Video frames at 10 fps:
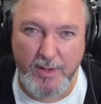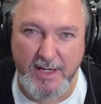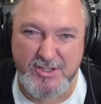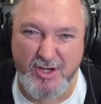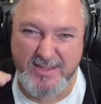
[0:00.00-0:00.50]

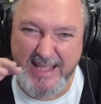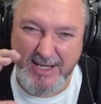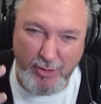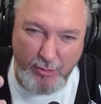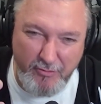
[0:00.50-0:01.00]
It's got
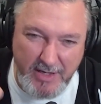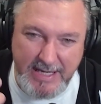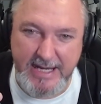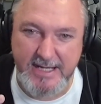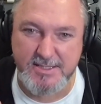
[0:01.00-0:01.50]
that new
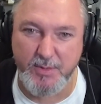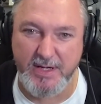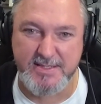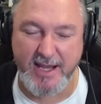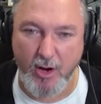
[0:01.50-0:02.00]
veneer to
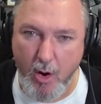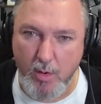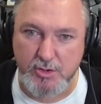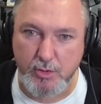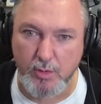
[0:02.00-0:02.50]
it. It's like,
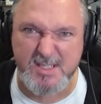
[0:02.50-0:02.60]
oh, it's cool.